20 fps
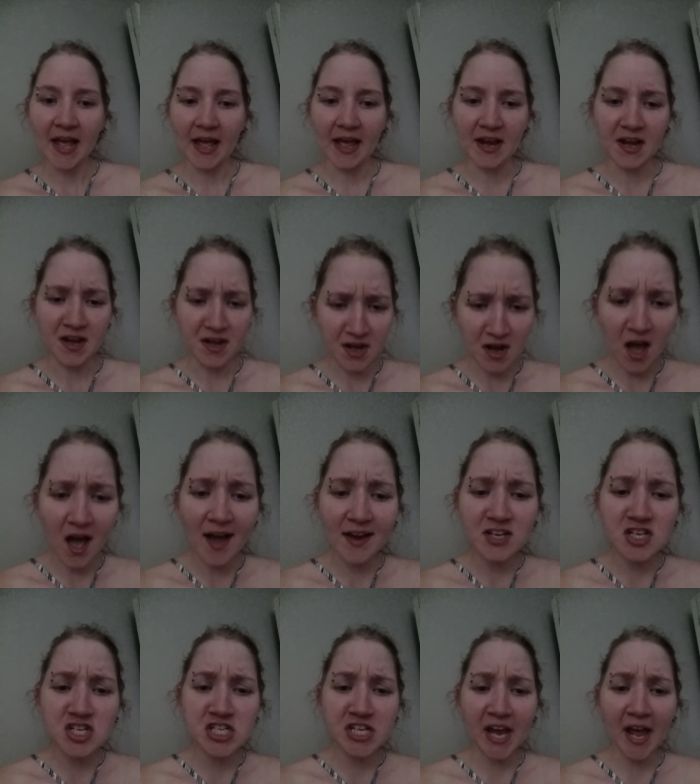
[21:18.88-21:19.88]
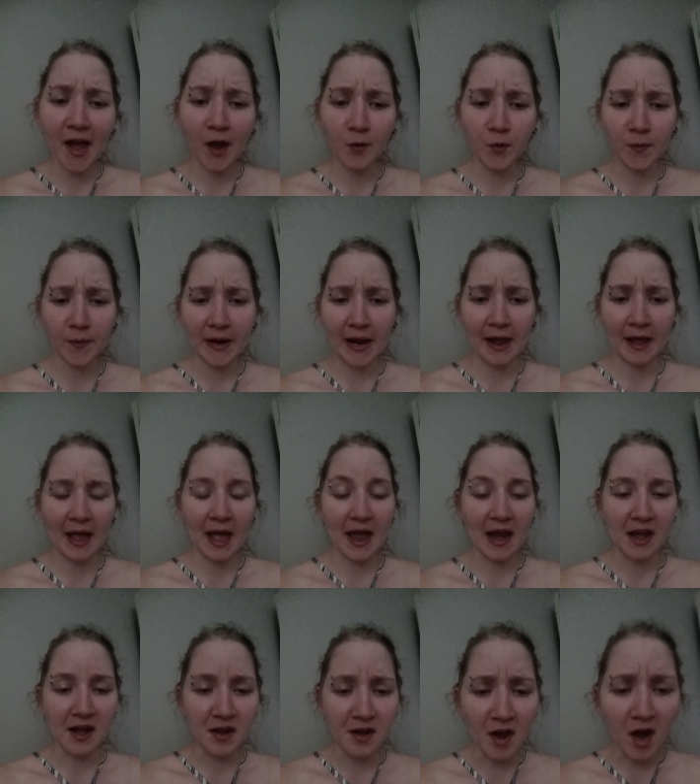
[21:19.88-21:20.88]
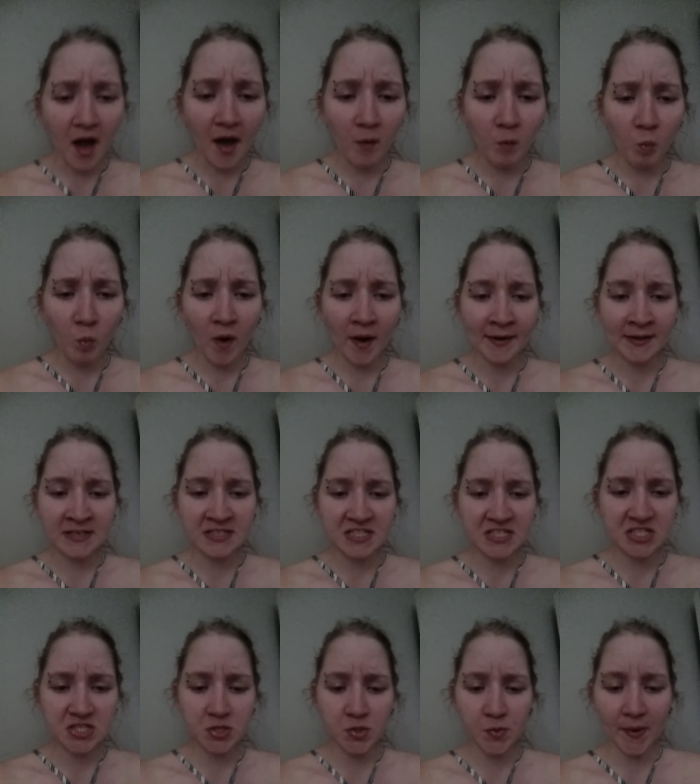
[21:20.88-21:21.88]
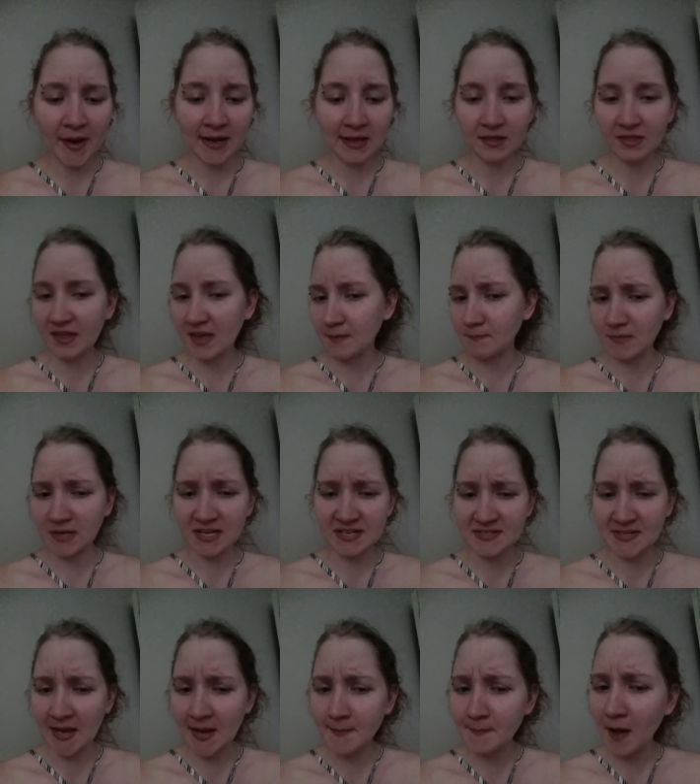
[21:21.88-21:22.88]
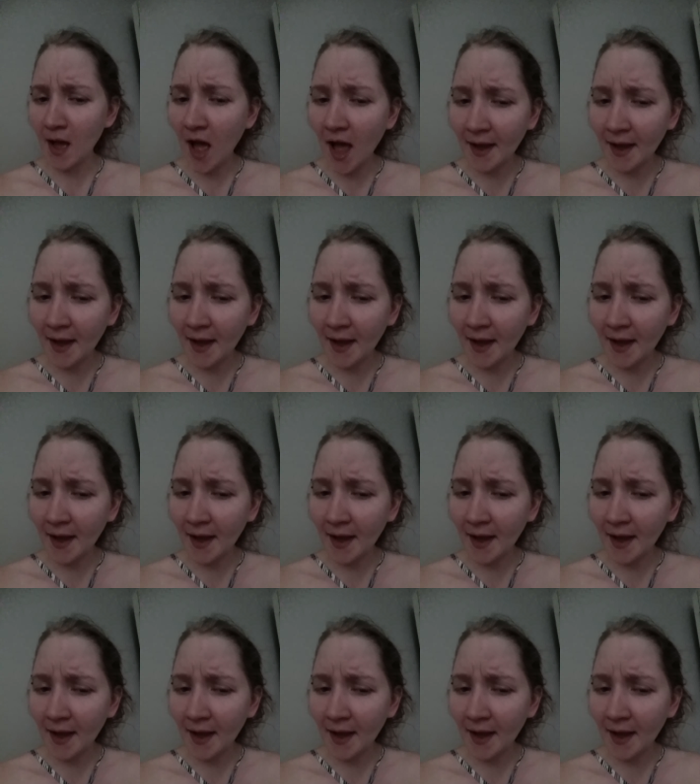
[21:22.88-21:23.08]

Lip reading: and not showering and not wanting to do anything because I'm